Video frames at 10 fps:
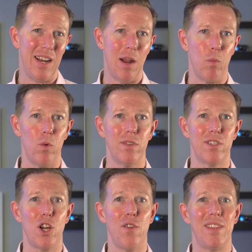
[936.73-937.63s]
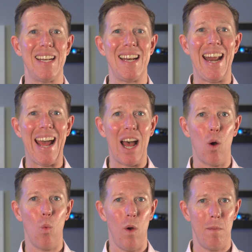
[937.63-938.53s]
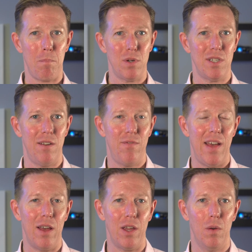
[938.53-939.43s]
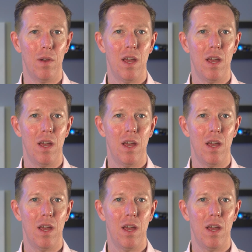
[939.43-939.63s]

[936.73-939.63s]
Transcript: and will reserve the now 1% value.